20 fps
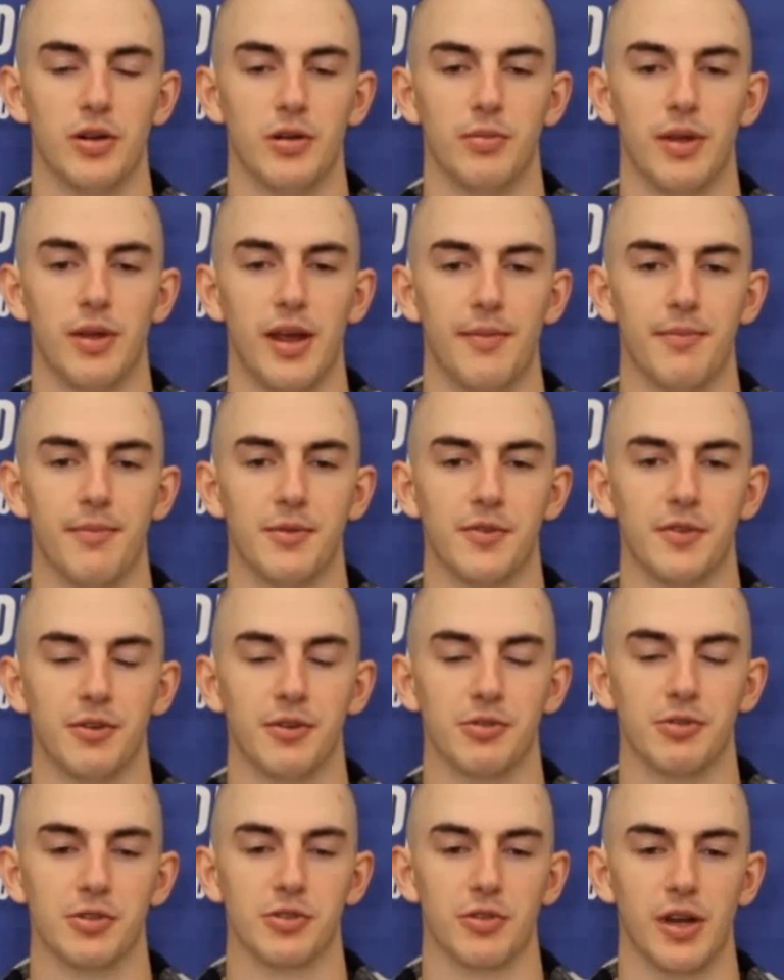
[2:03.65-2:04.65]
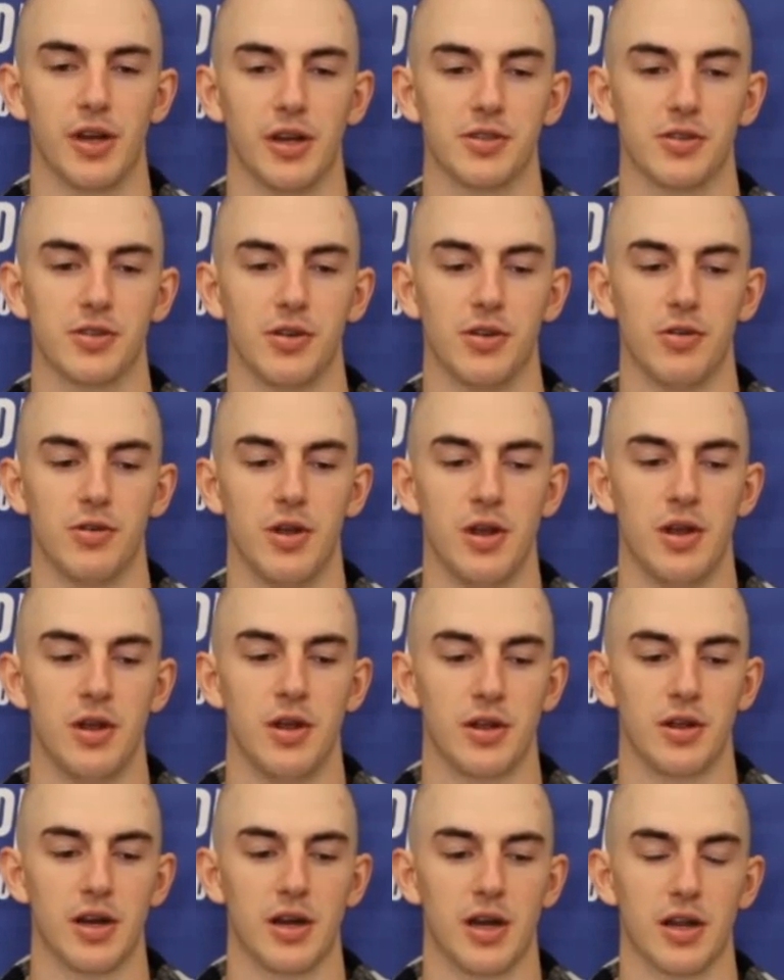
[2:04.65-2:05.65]
The atmosphere was great. So
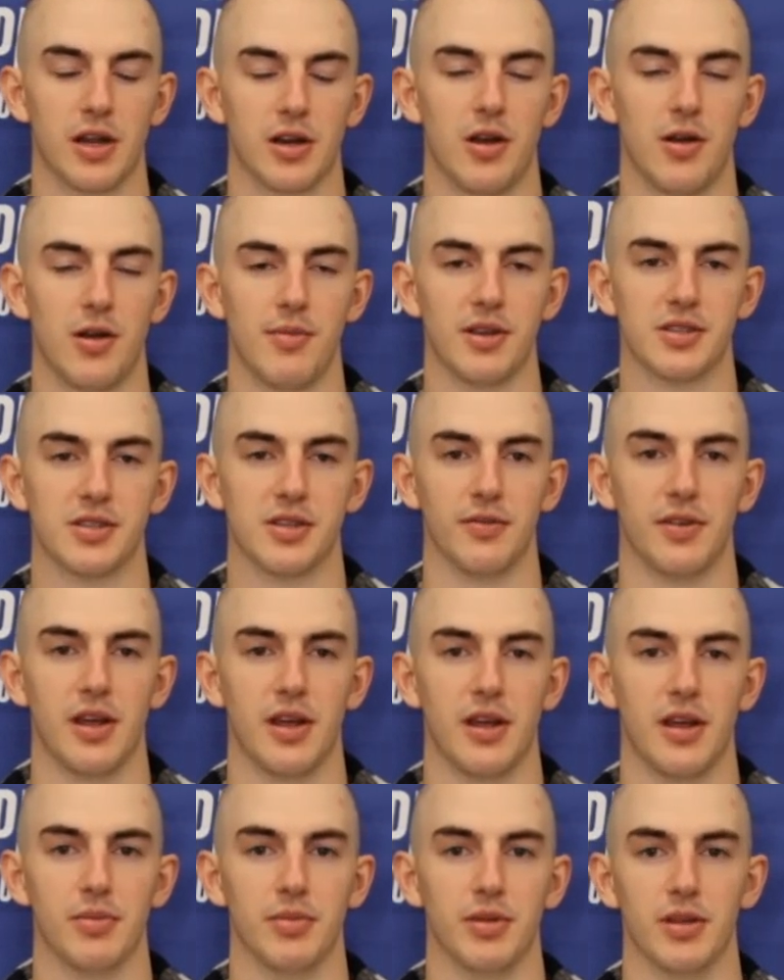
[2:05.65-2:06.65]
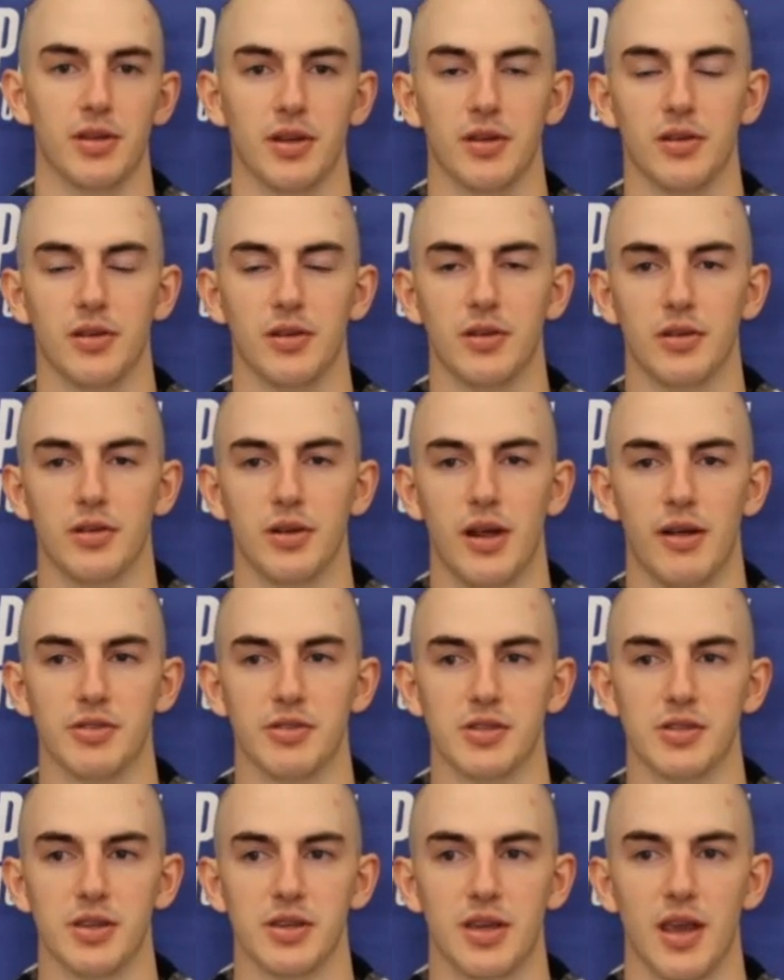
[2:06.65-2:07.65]
kind of calmed myself down, but then
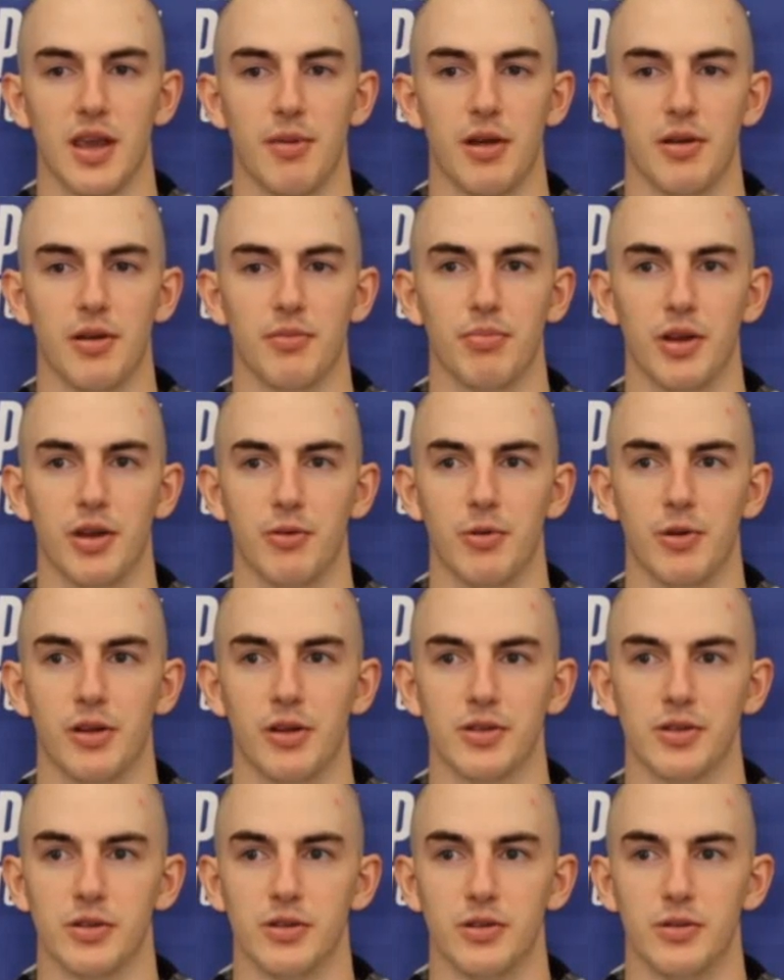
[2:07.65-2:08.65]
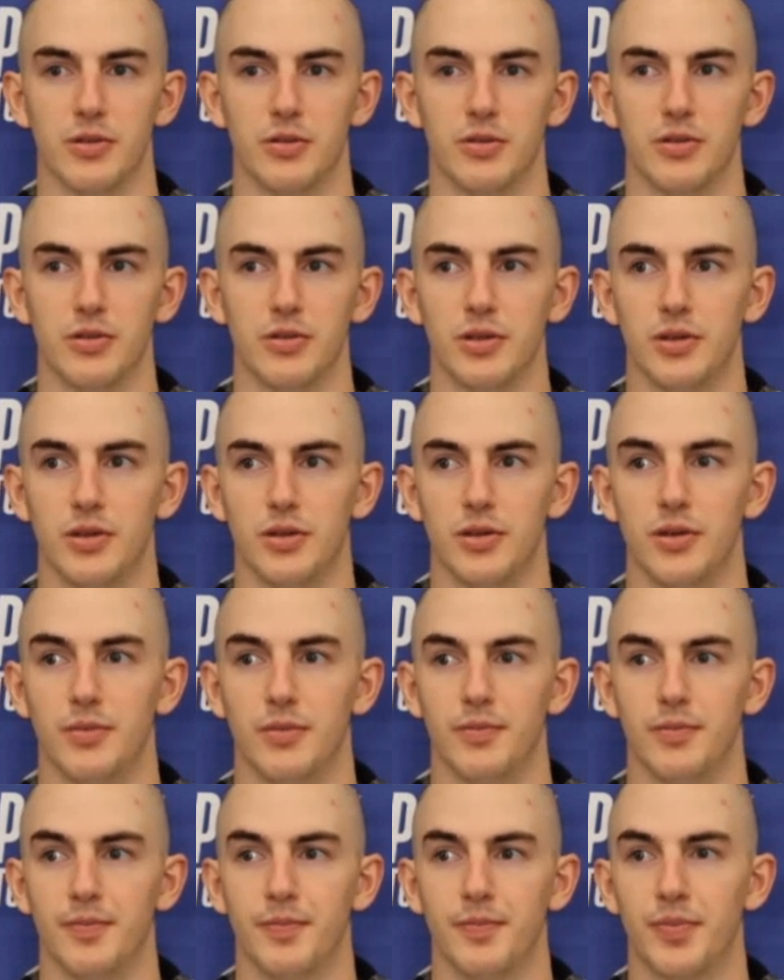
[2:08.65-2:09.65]
obviously came out and played well. So I
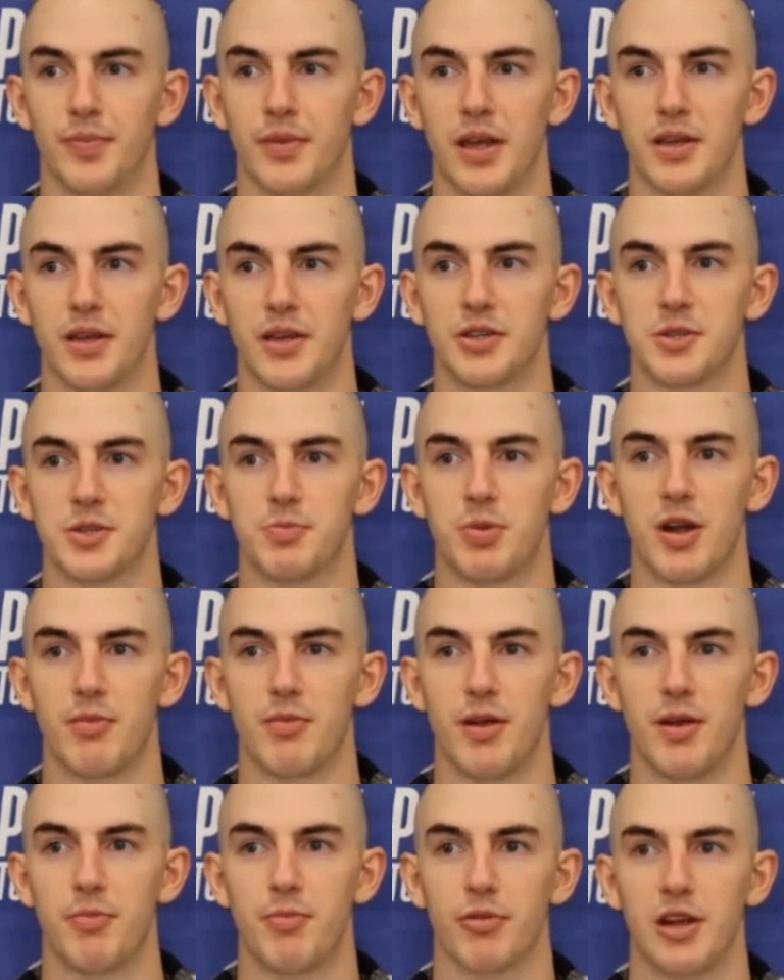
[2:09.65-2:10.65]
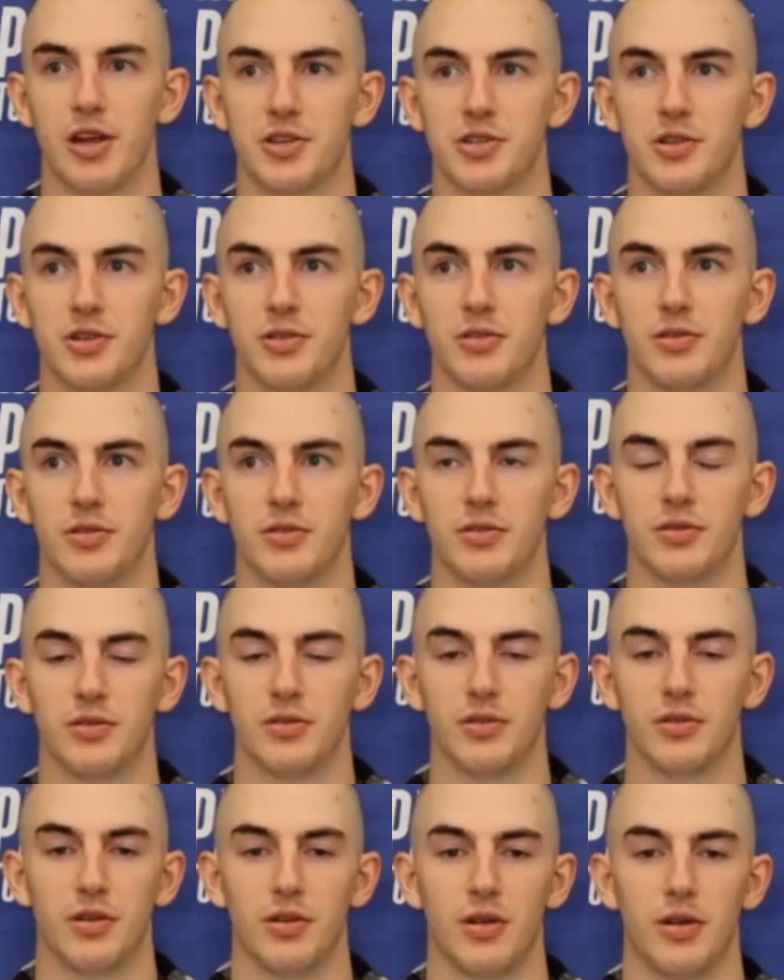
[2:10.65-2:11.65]
think it's just part of my progression.
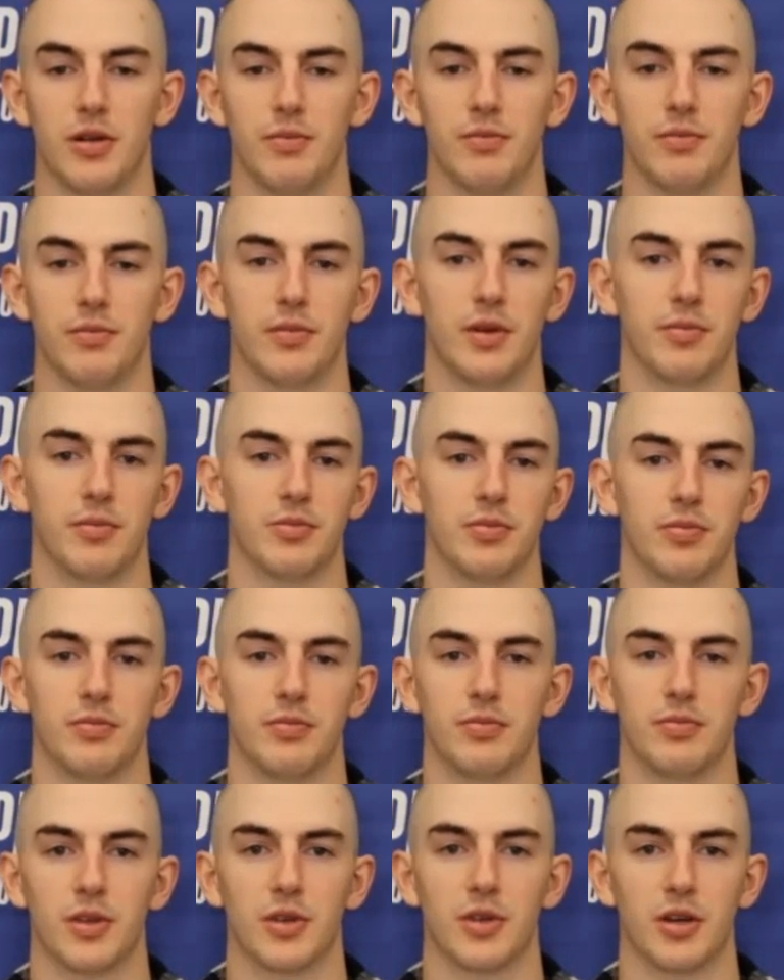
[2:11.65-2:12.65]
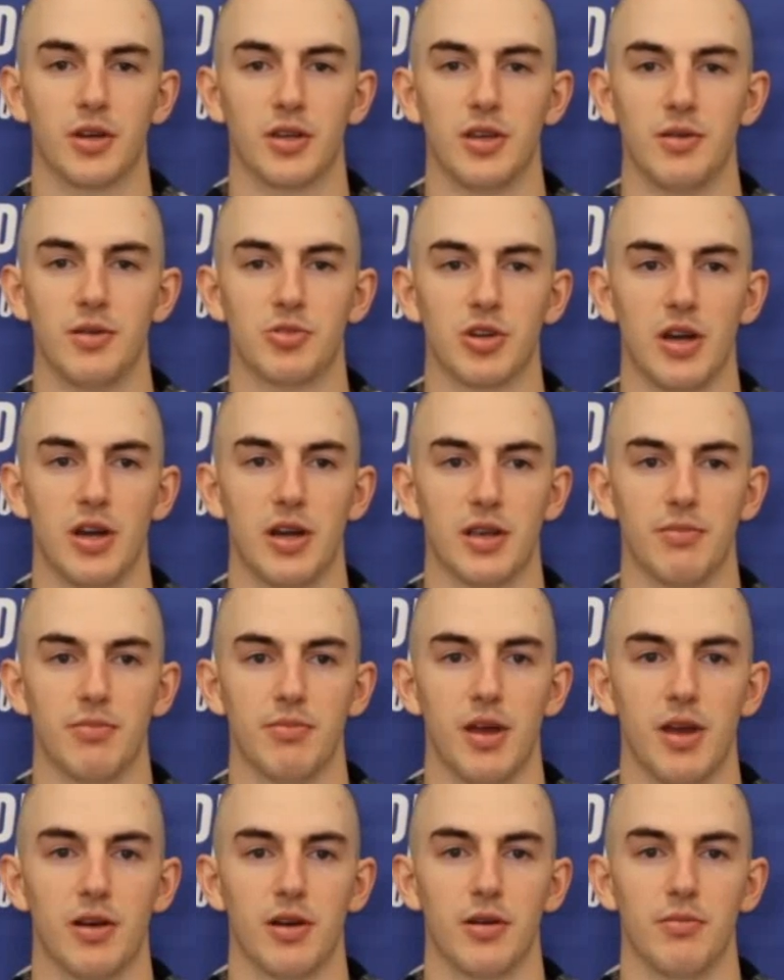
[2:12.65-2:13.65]
I'm going to keep trying to get
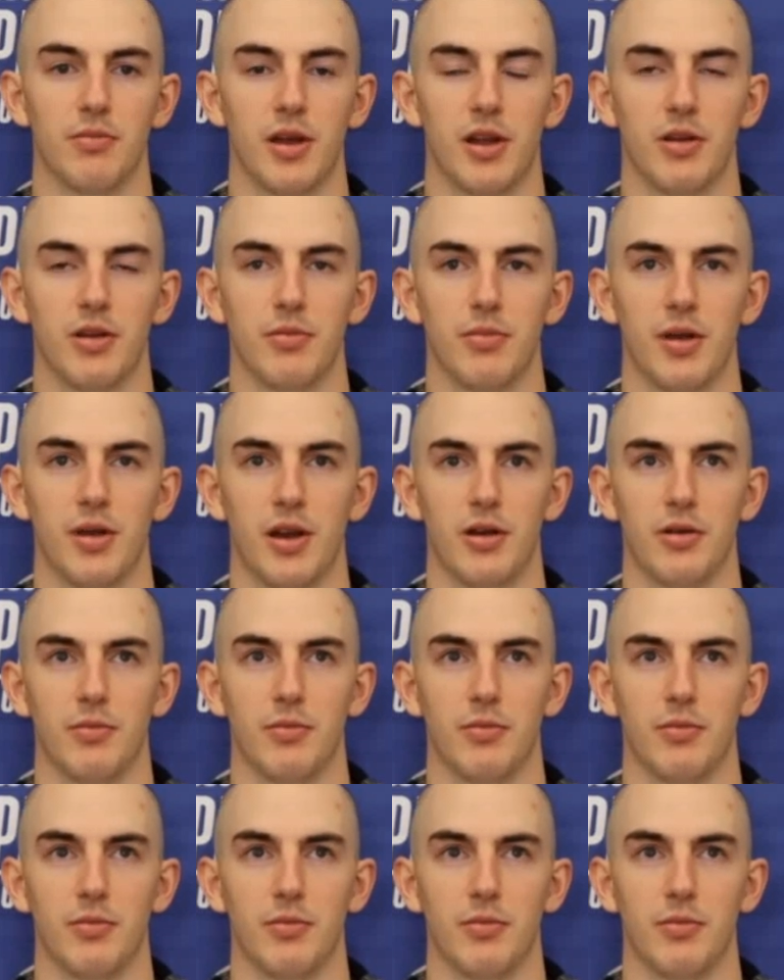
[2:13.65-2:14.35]
better and better and better.